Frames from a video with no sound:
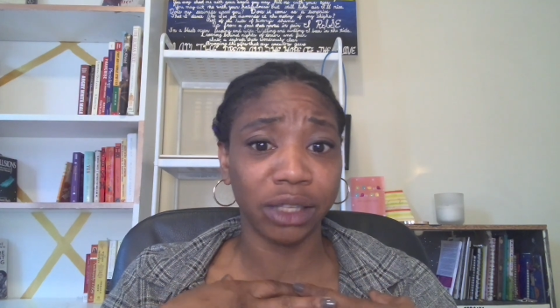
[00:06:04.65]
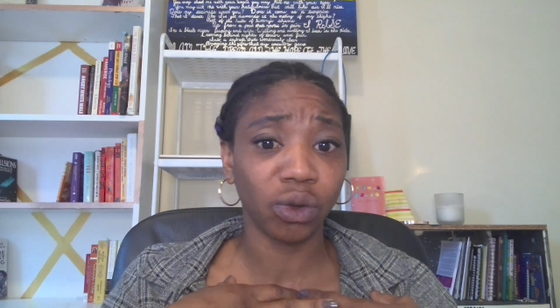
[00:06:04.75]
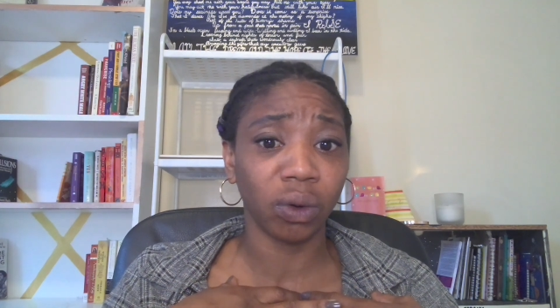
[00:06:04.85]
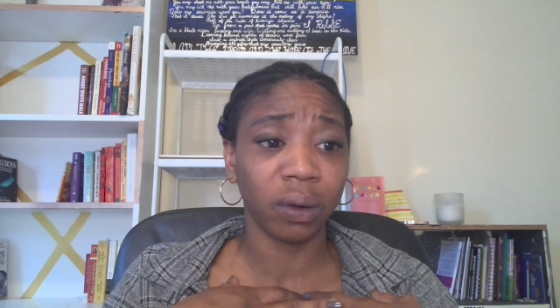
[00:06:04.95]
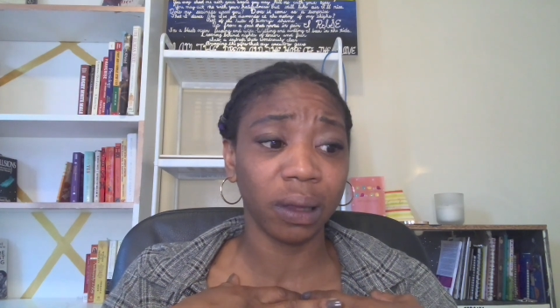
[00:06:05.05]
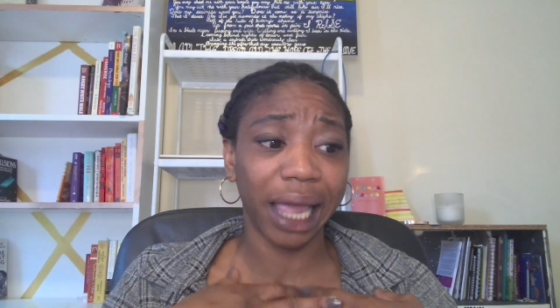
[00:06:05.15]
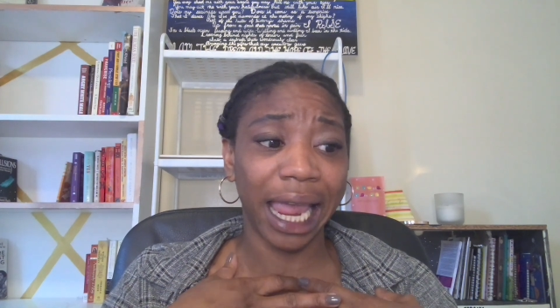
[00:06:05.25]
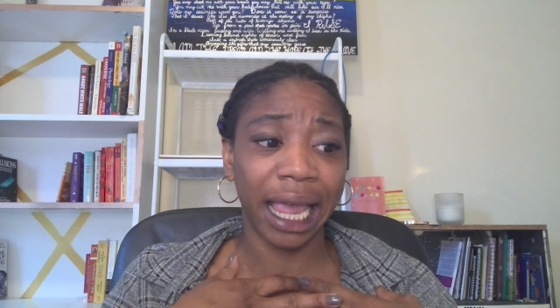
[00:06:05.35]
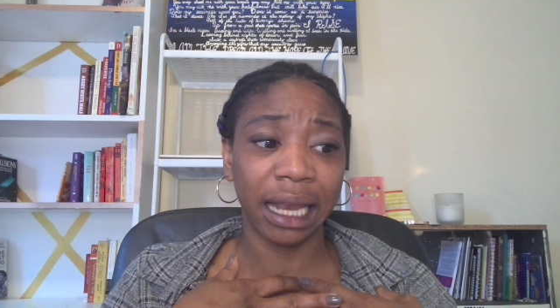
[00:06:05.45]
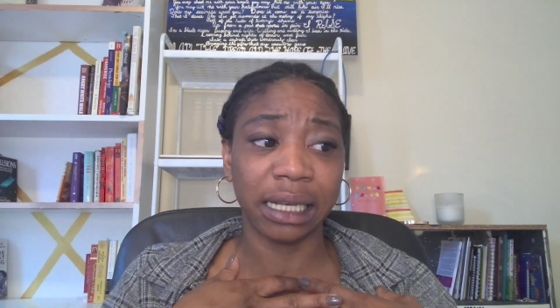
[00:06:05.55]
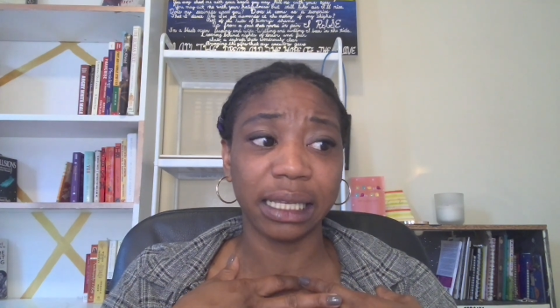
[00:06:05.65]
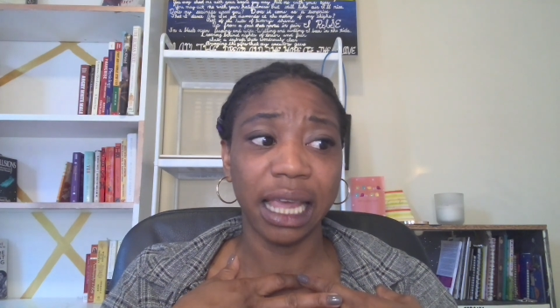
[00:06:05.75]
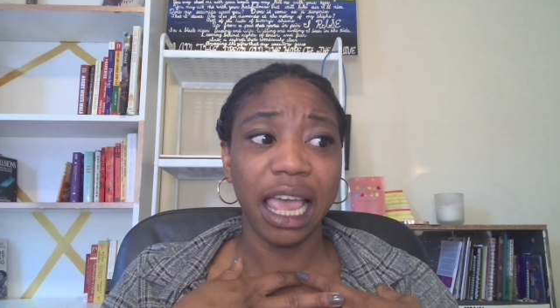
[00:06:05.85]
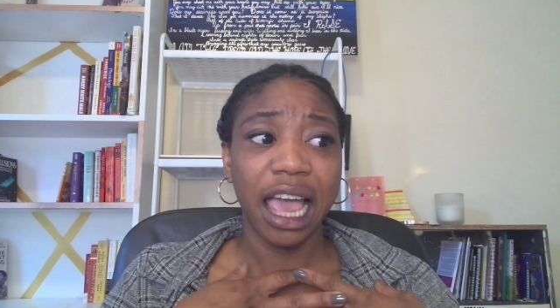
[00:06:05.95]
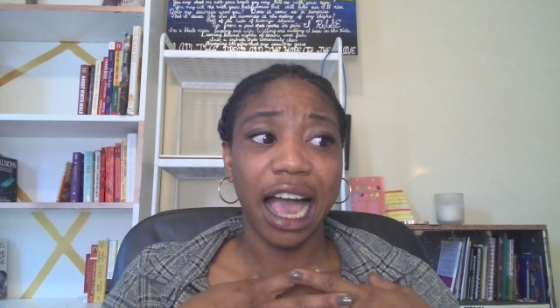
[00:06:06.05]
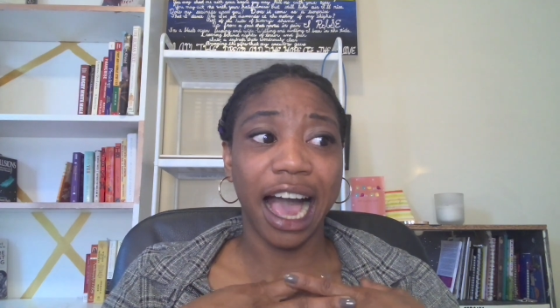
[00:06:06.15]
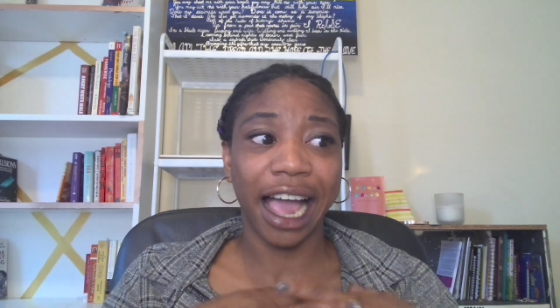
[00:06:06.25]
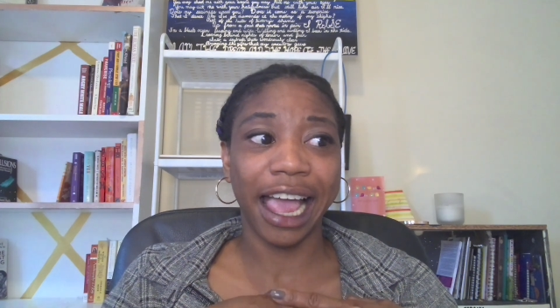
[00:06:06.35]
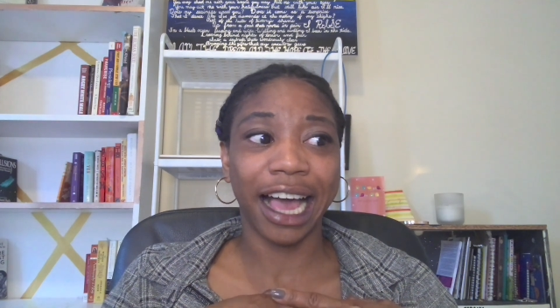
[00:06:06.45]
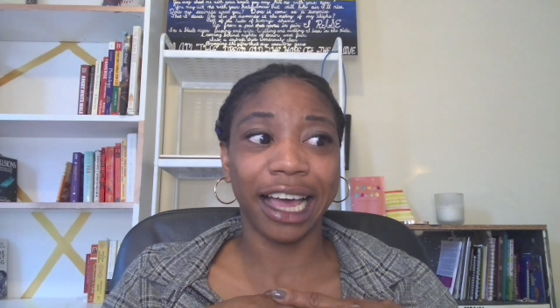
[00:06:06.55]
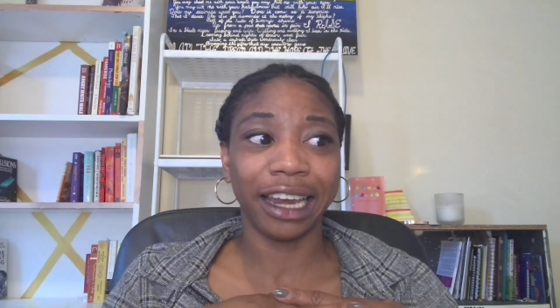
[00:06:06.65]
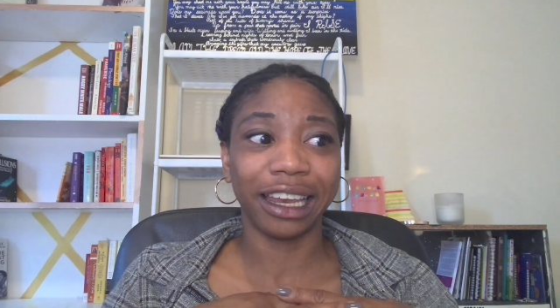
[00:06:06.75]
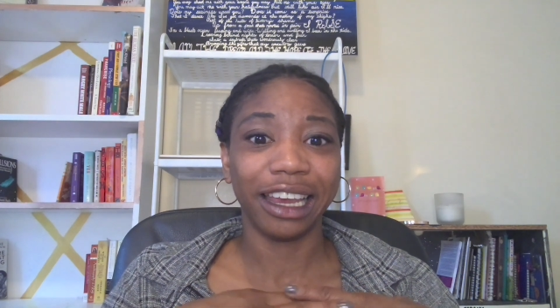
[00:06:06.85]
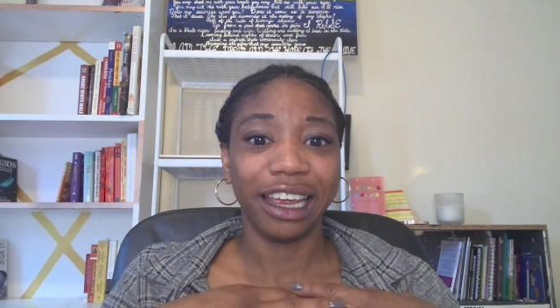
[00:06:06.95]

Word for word: school, and I had